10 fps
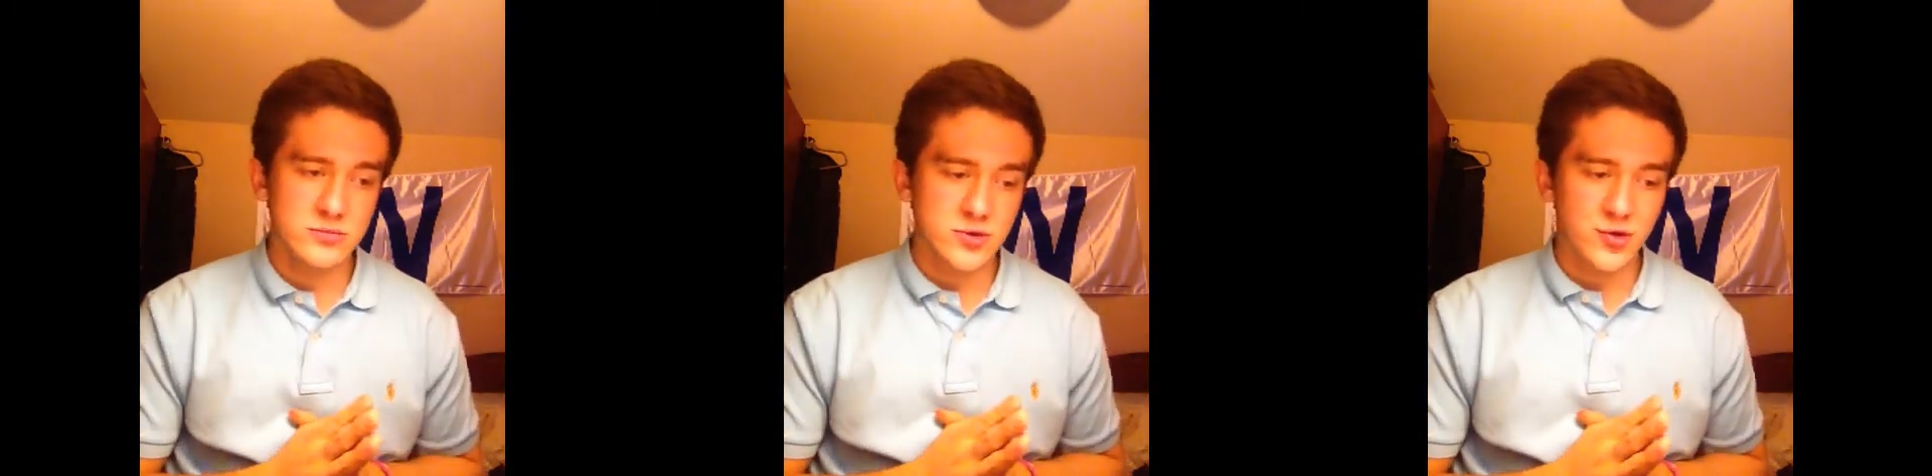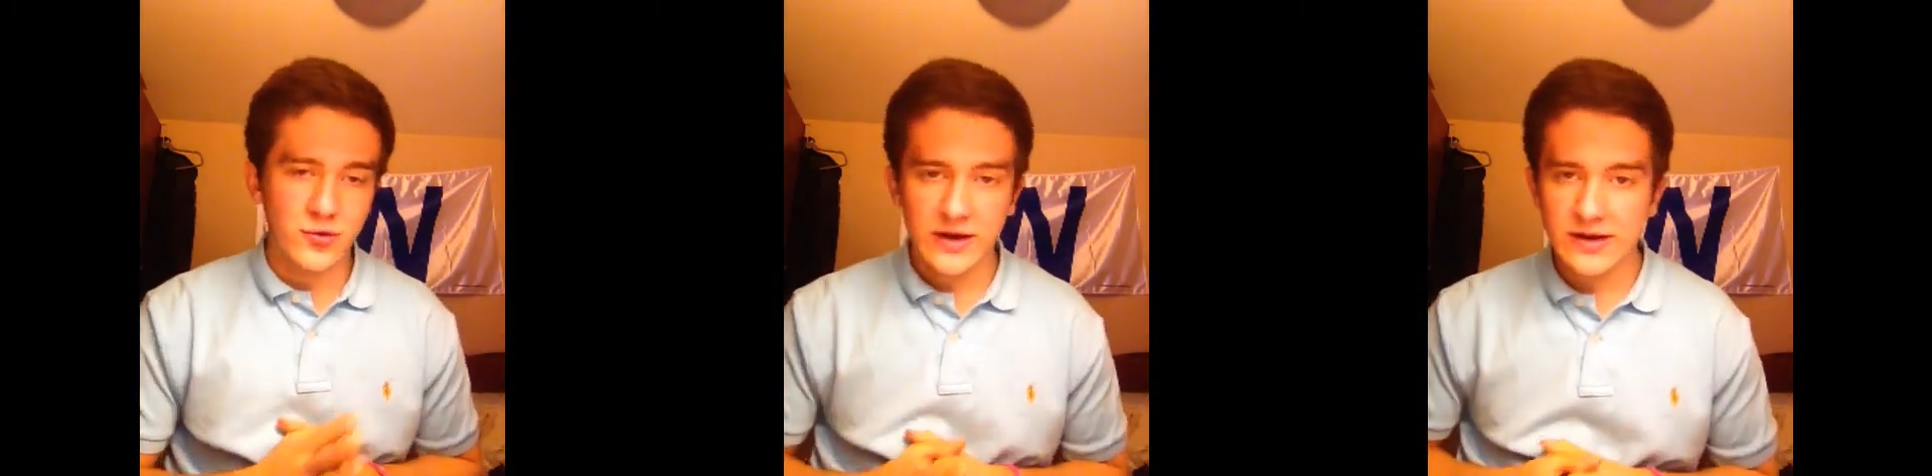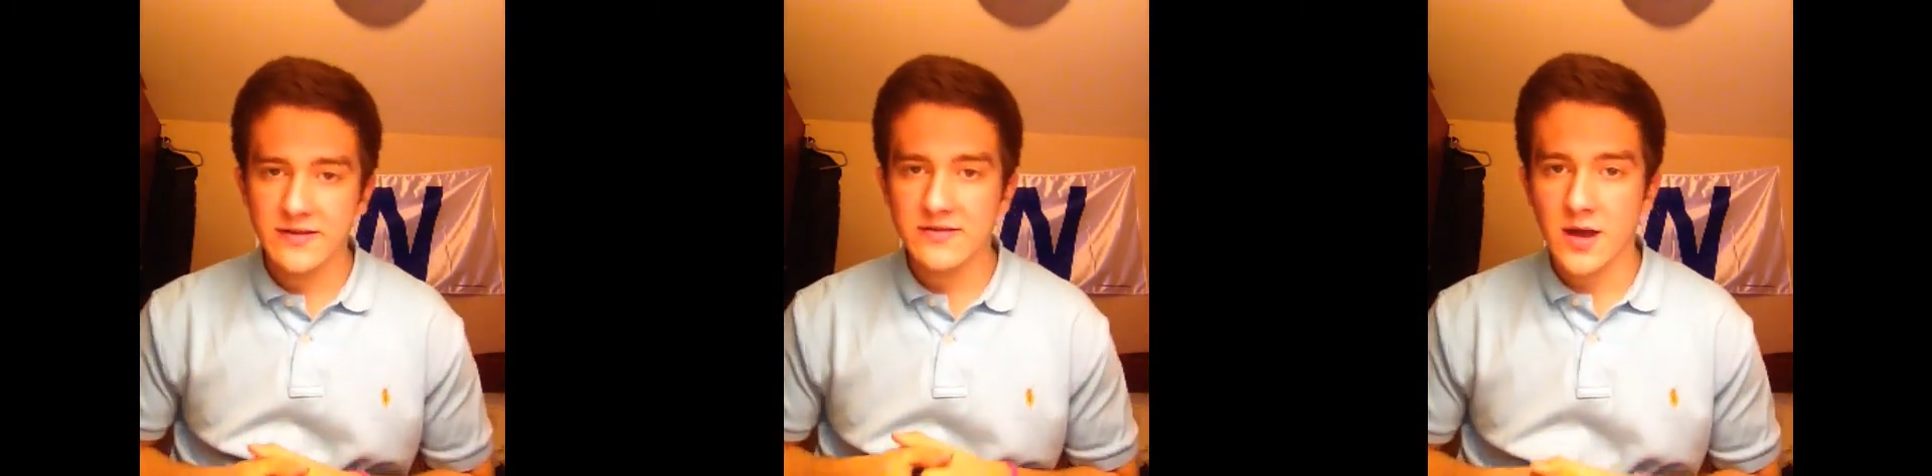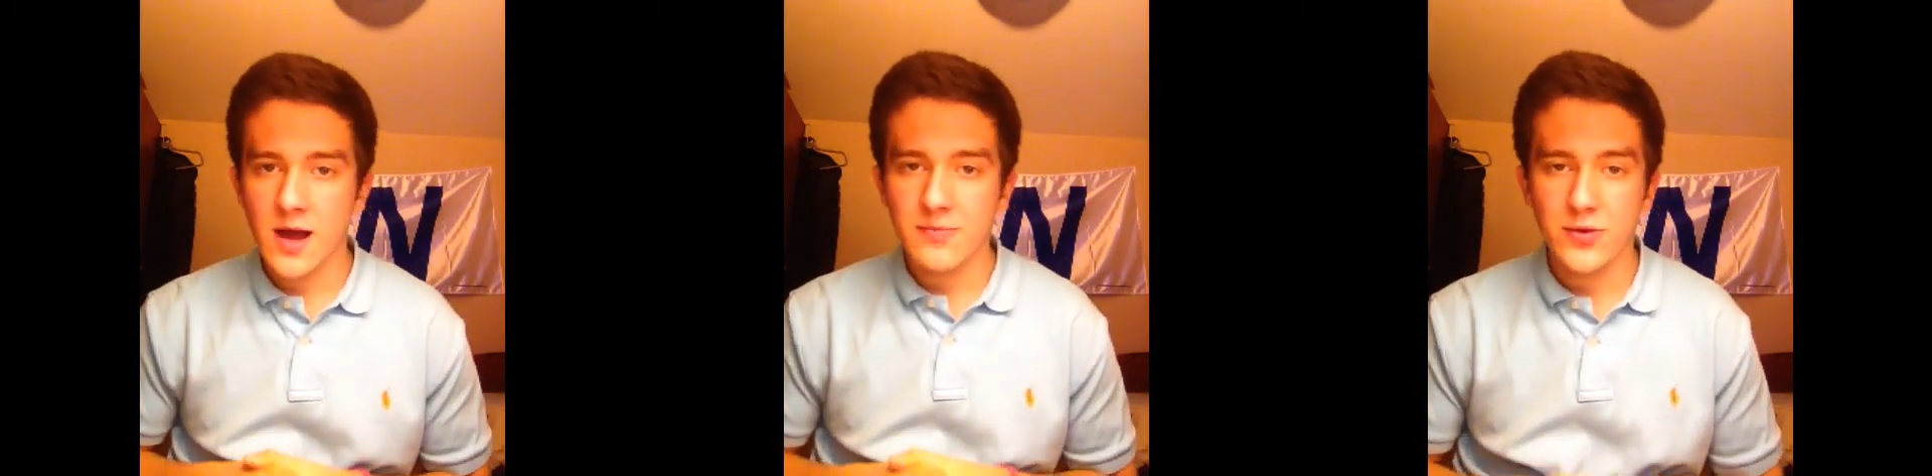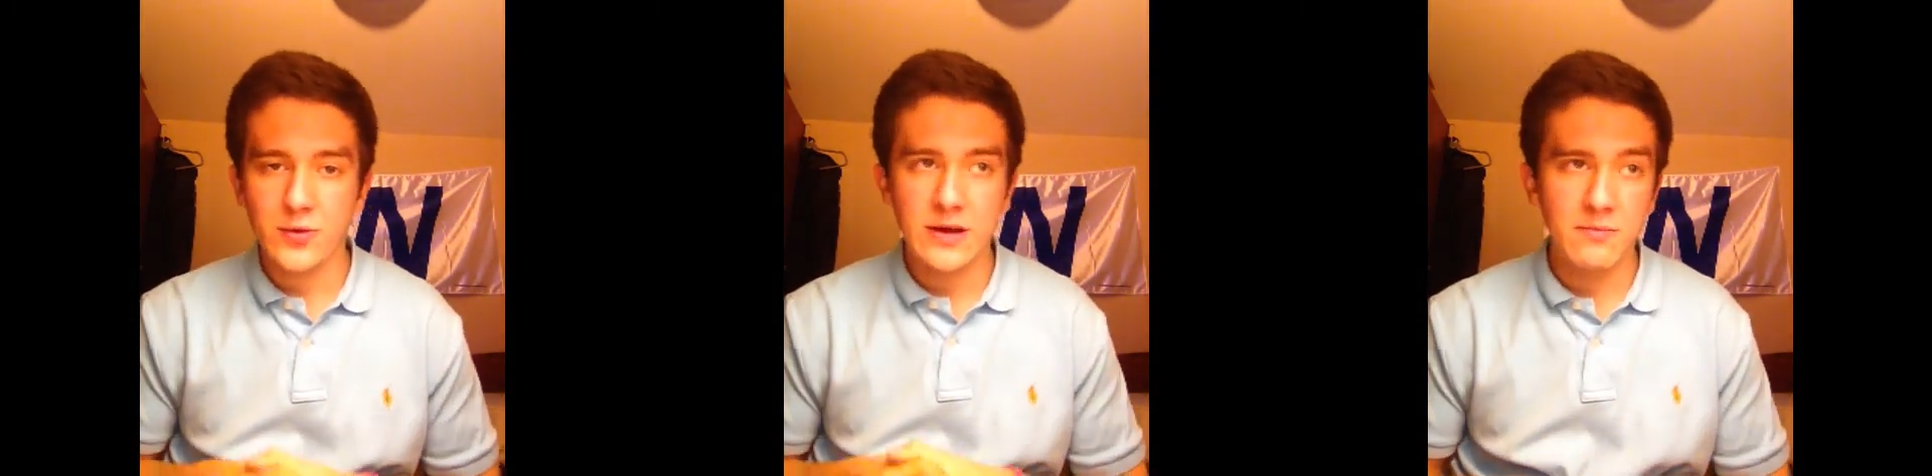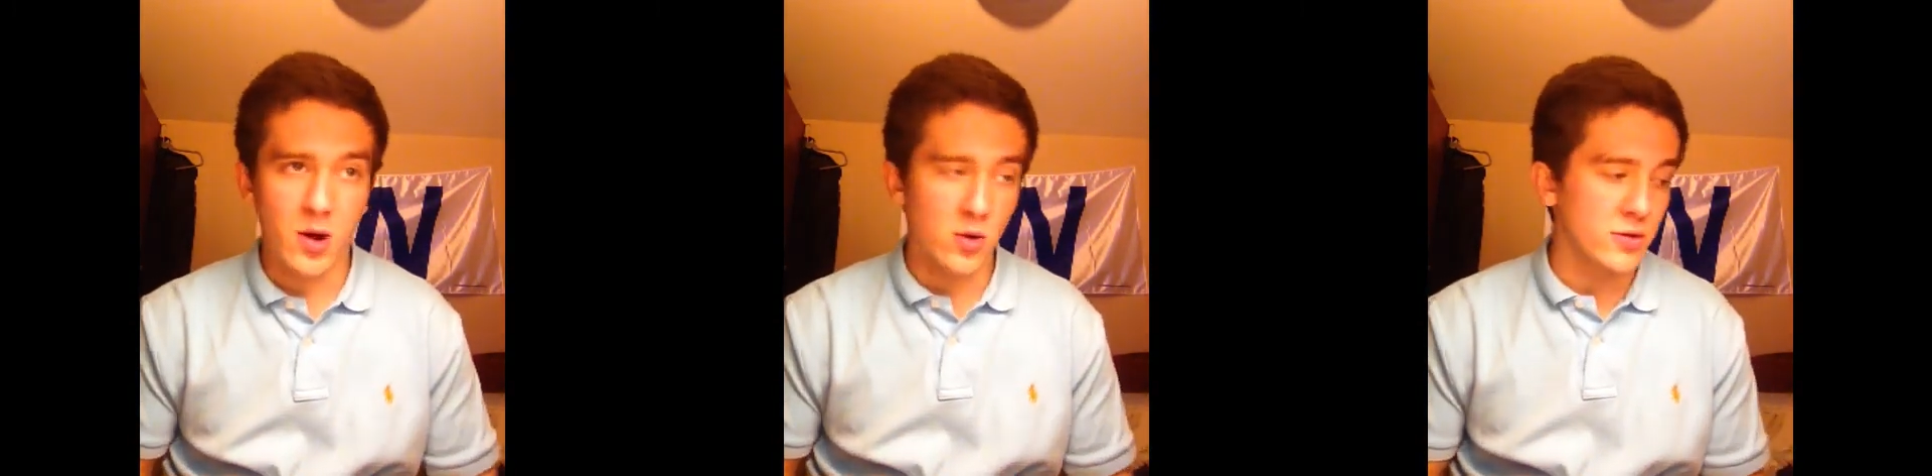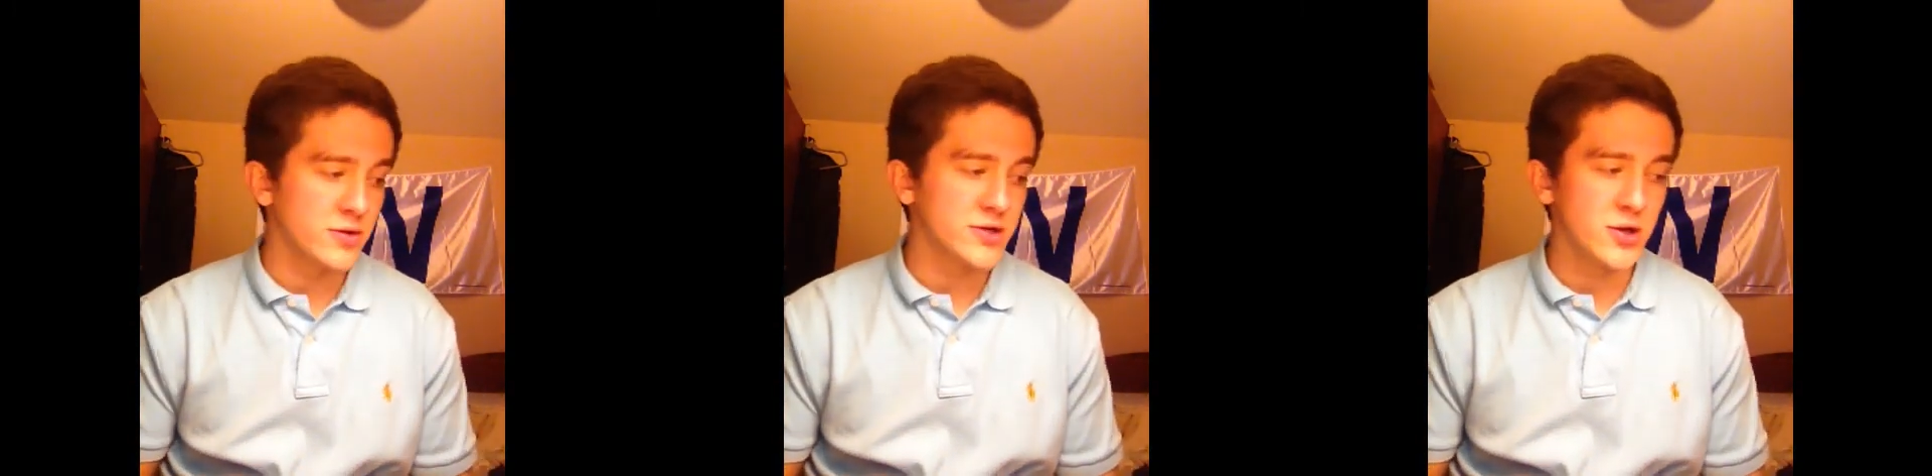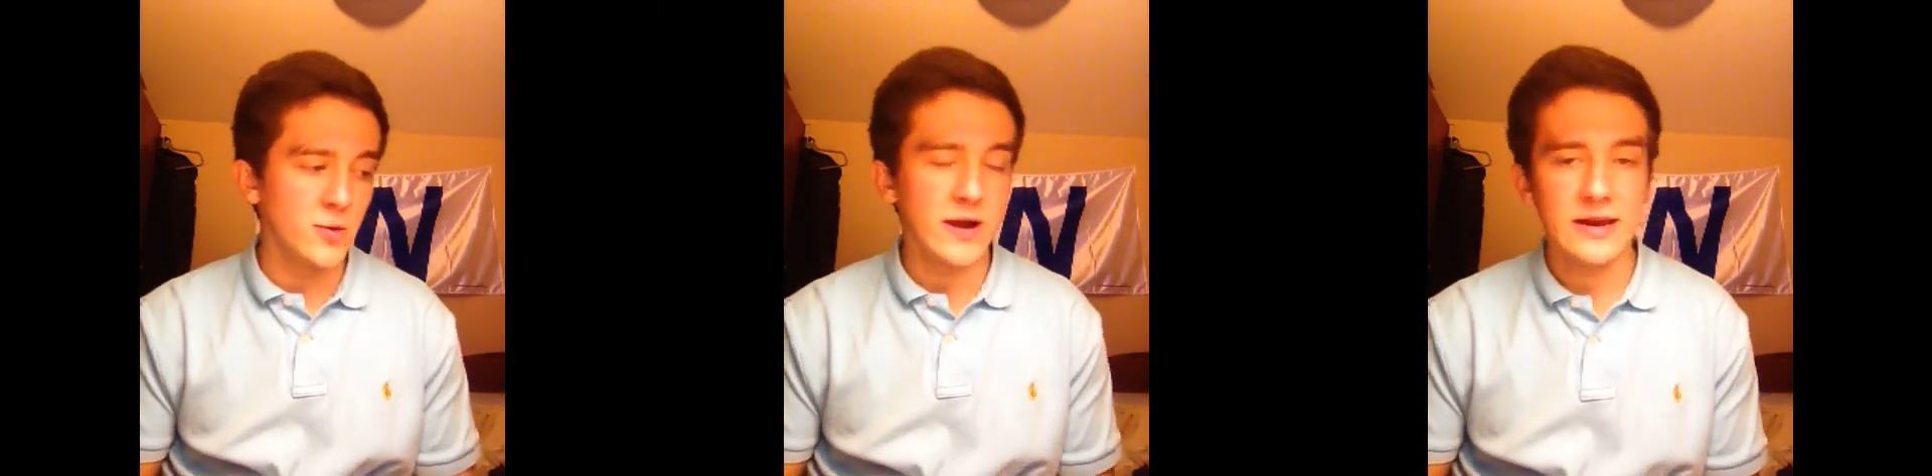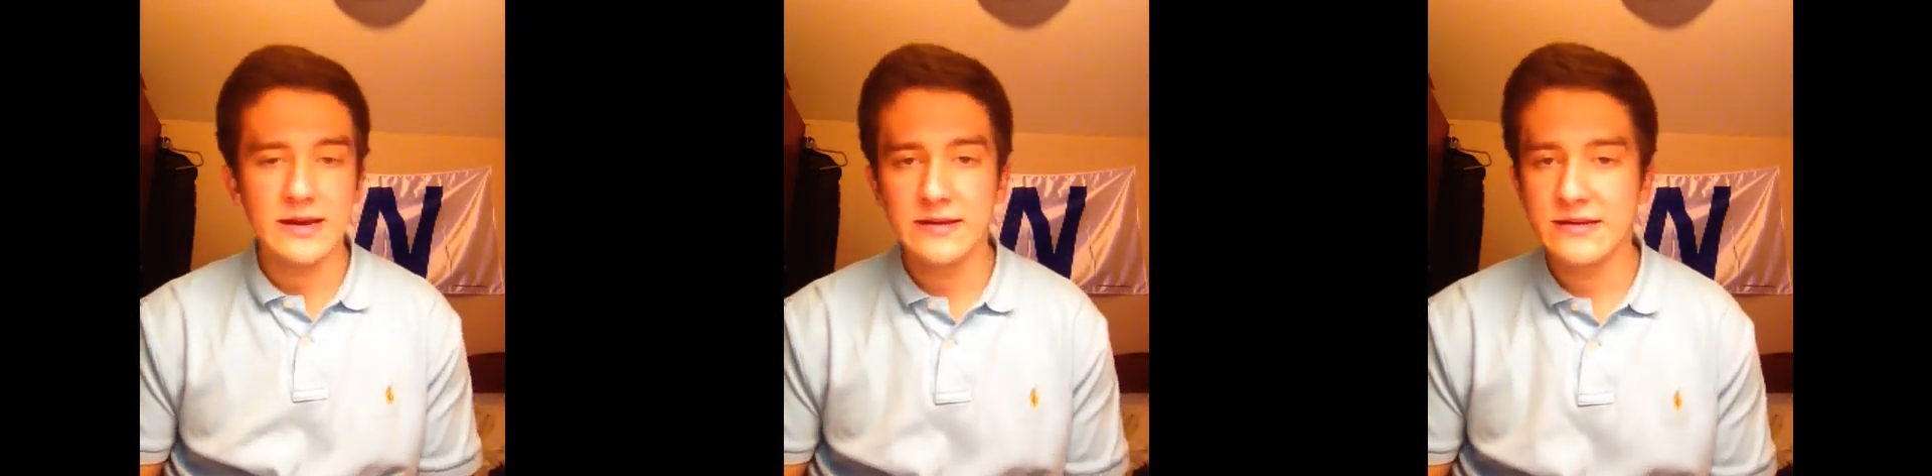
treated the top 3 bowlers to a